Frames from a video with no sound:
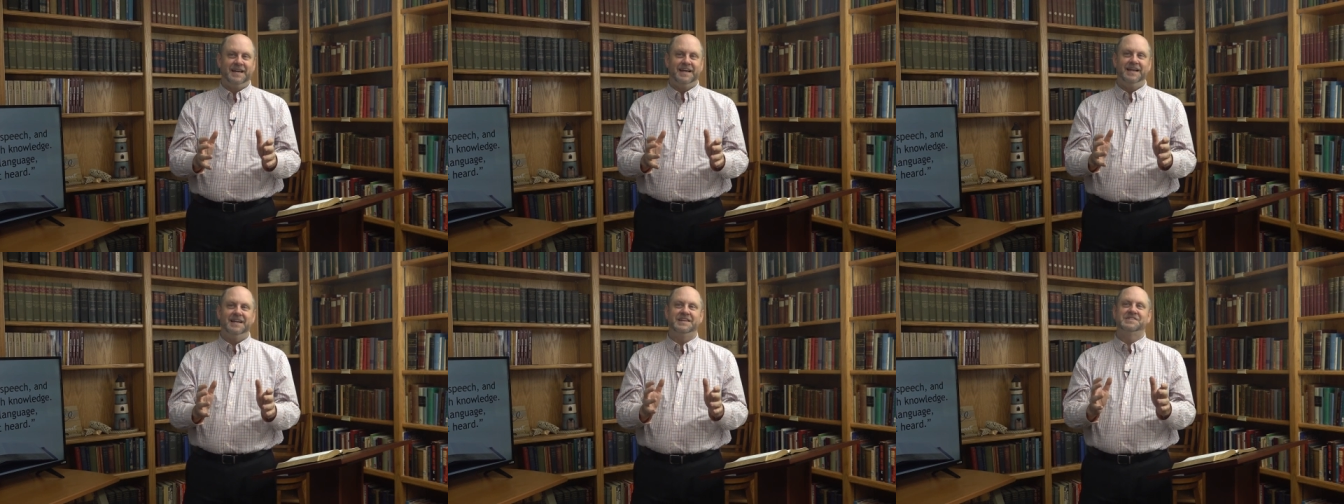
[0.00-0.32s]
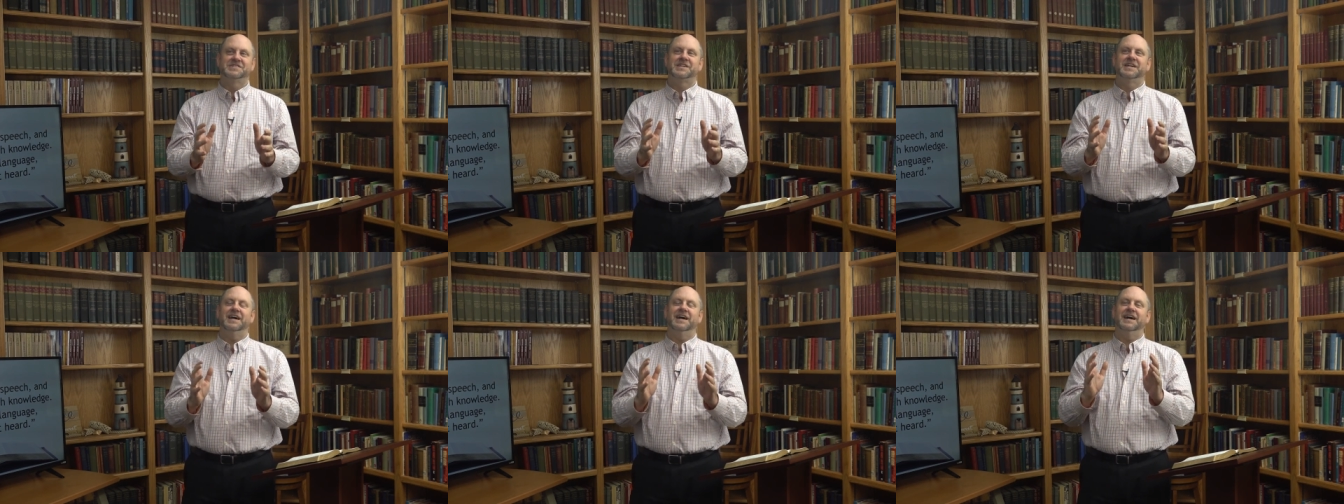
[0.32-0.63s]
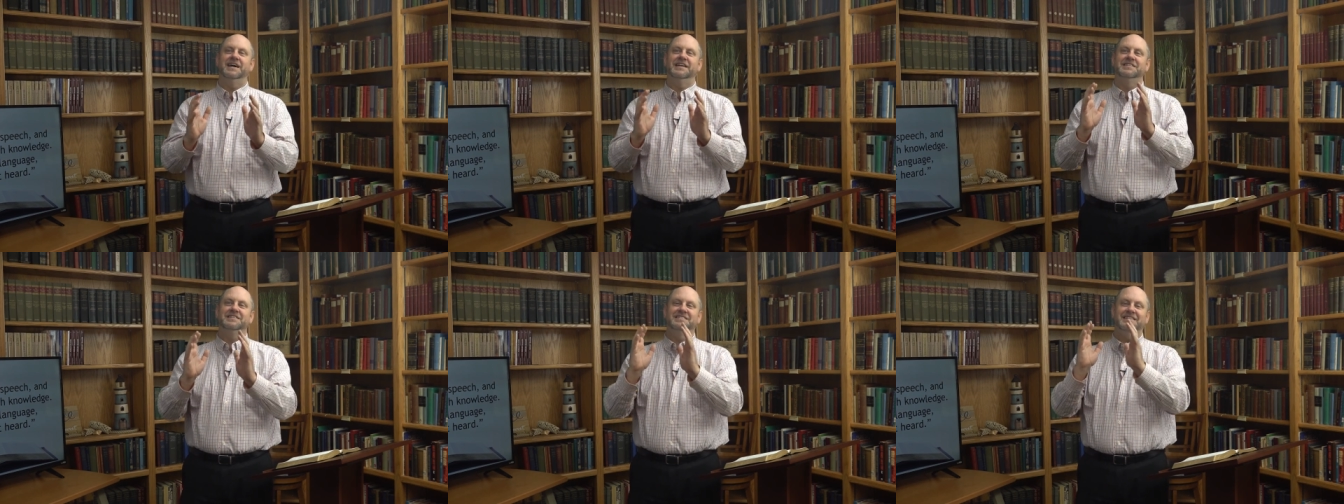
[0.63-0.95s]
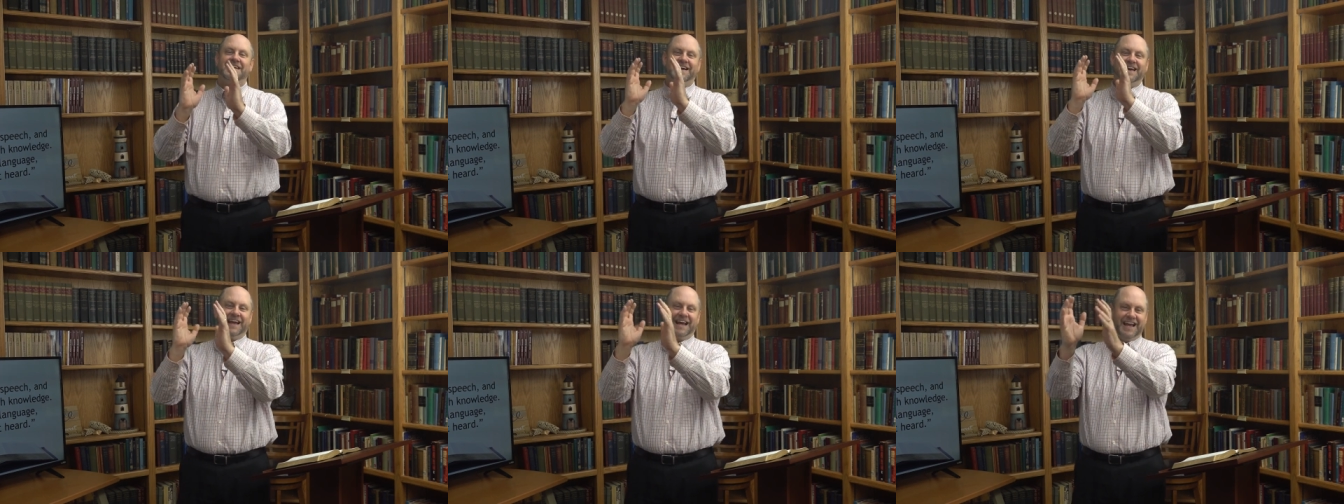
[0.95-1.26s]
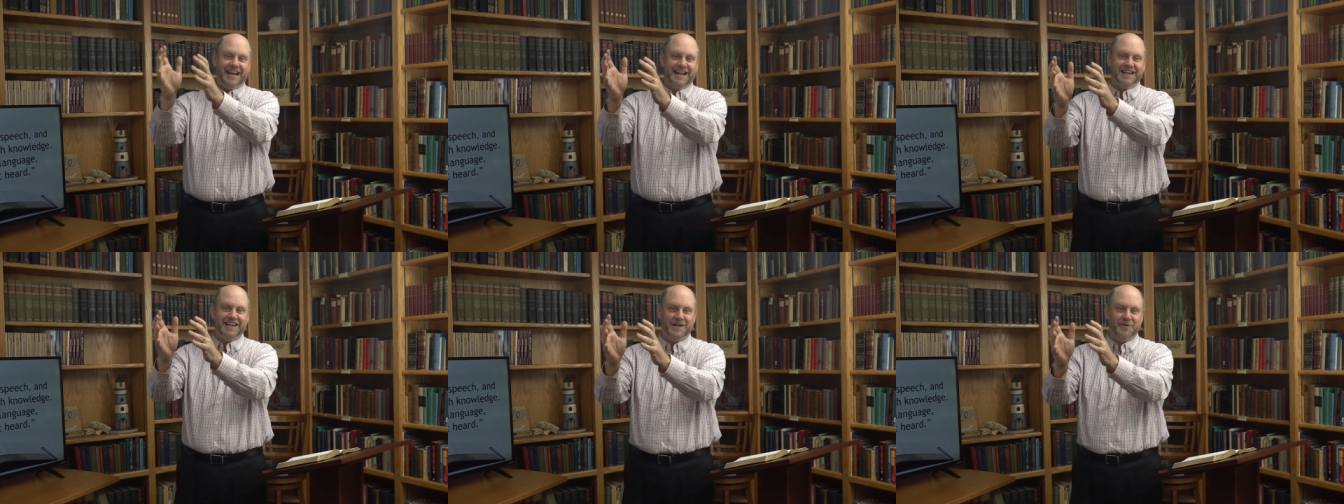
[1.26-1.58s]
It is God's
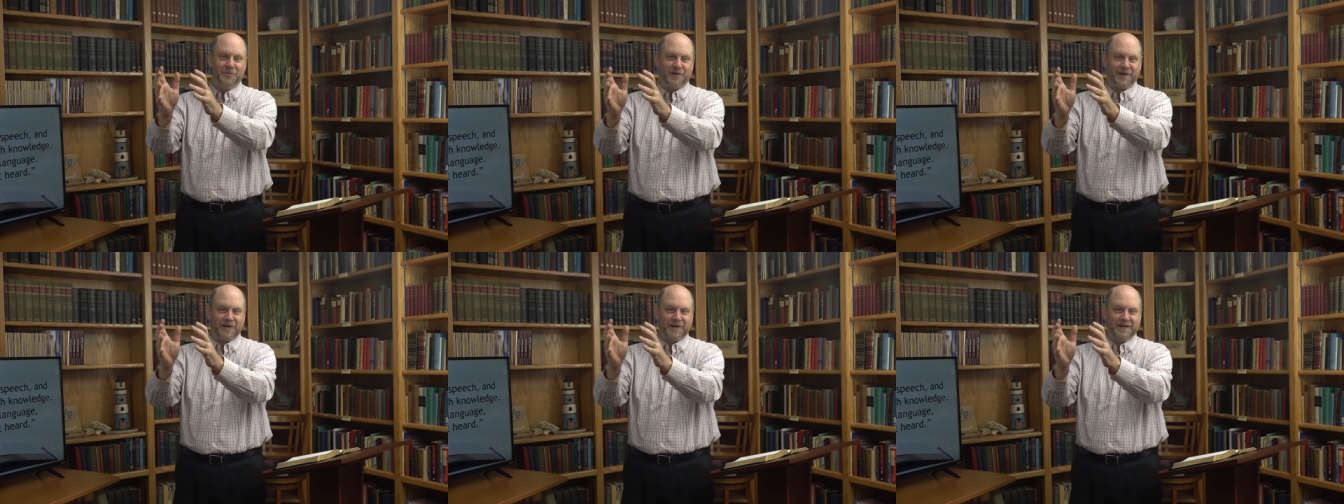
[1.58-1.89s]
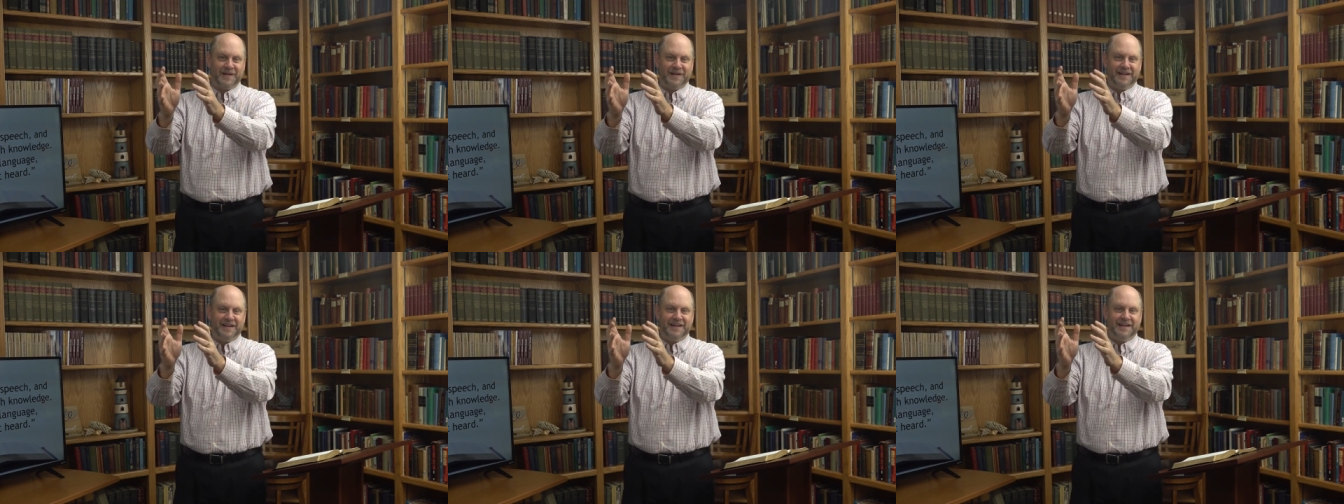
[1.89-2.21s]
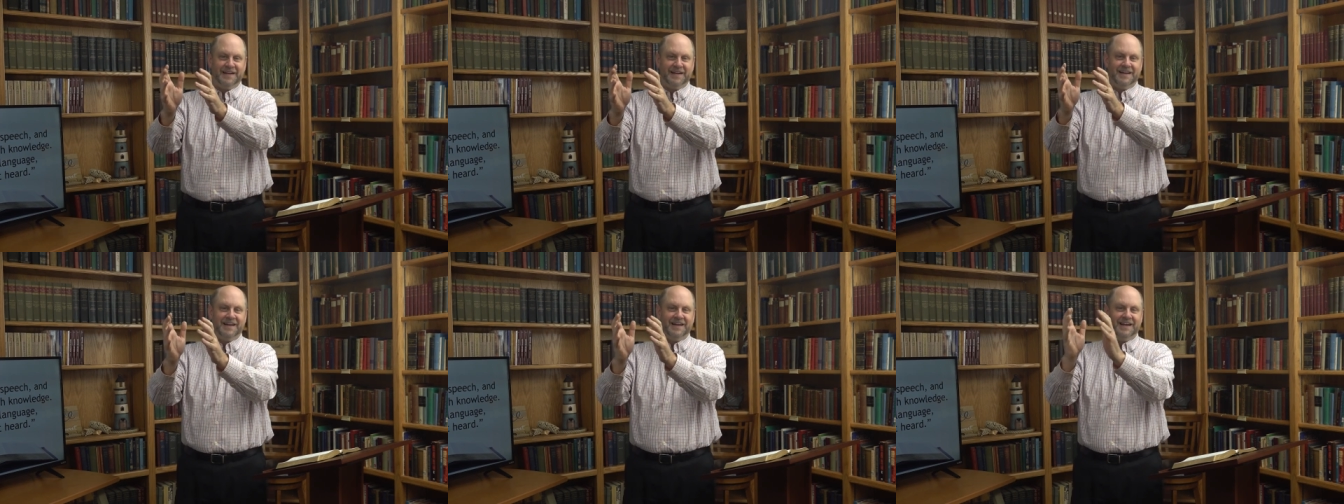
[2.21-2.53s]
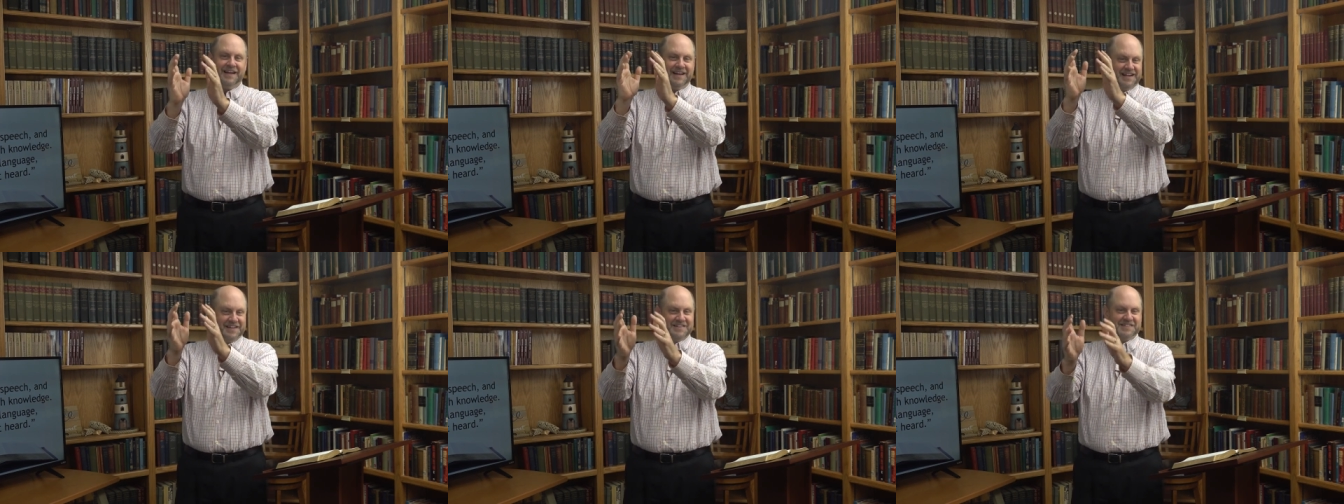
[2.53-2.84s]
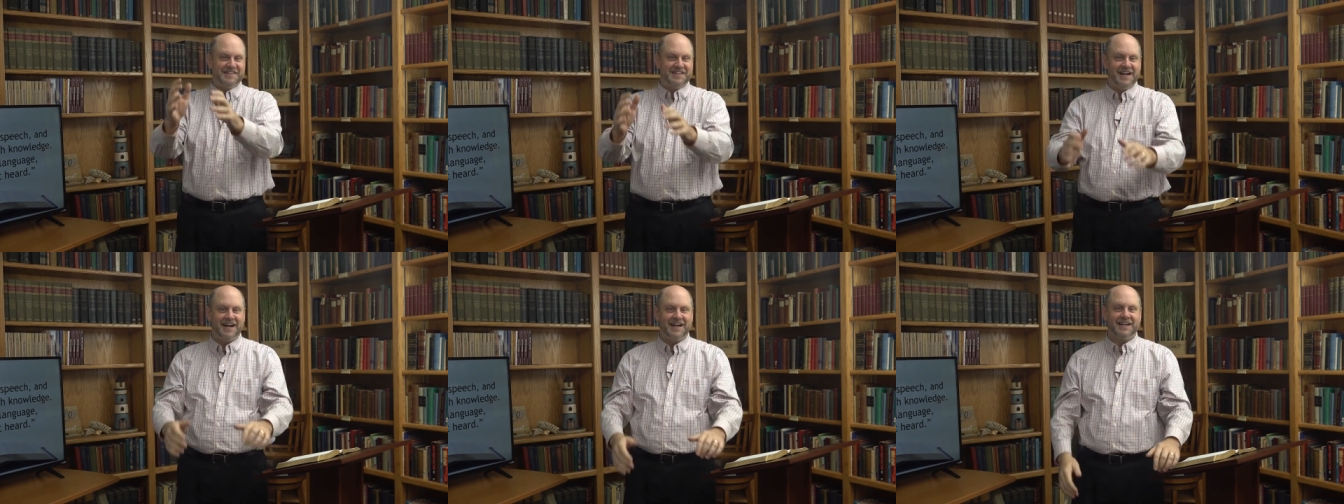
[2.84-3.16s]
handiwork. It
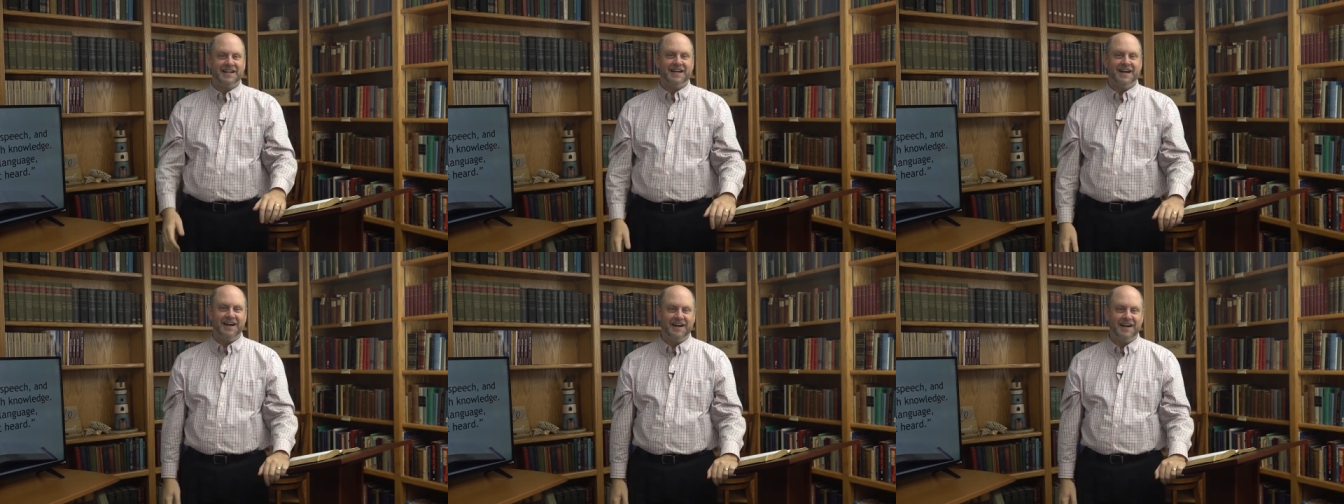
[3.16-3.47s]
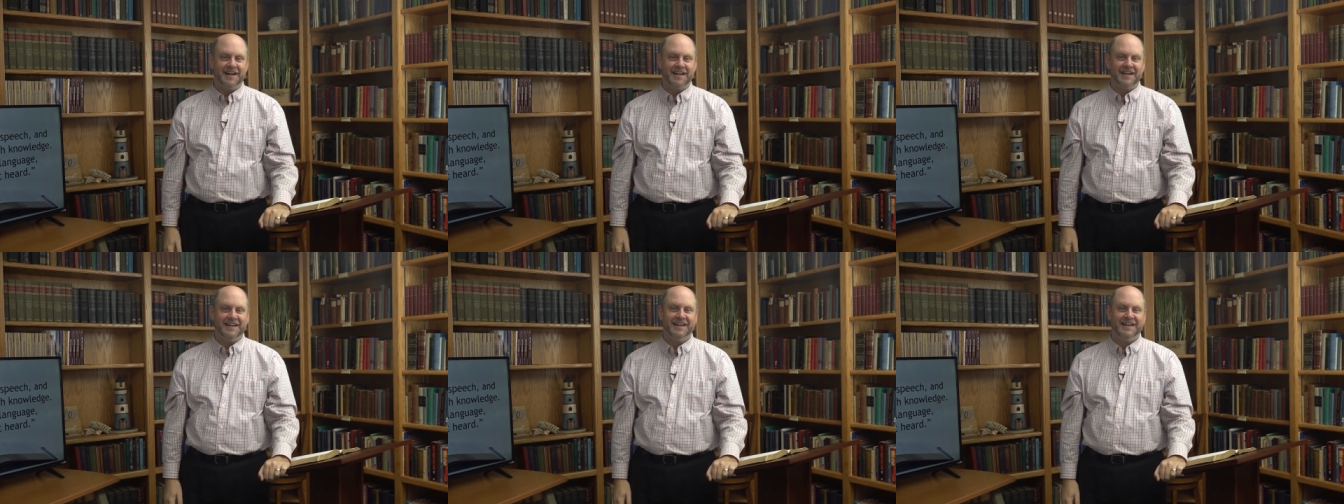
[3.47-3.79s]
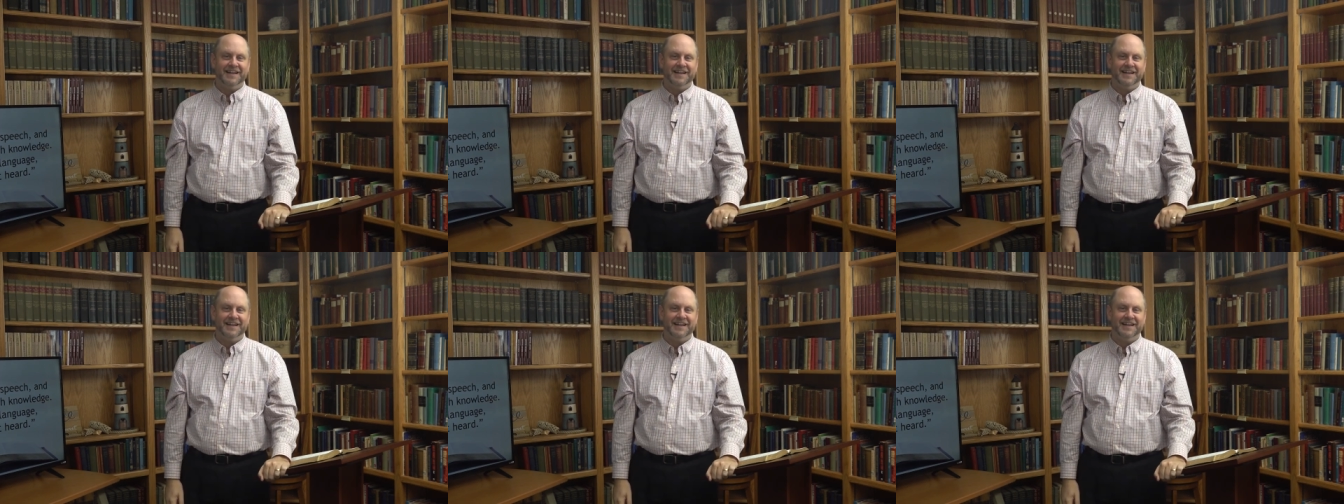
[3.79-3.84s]
is not God.